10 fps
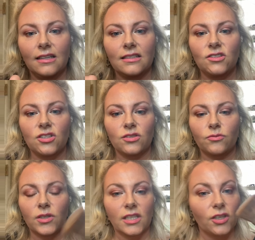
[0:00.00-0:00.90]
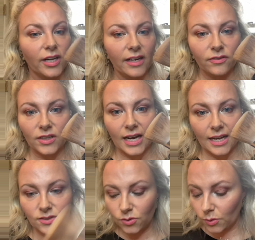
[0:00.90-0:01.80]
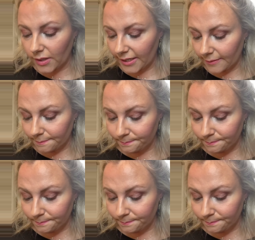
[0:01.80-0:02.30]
just really great for contouring.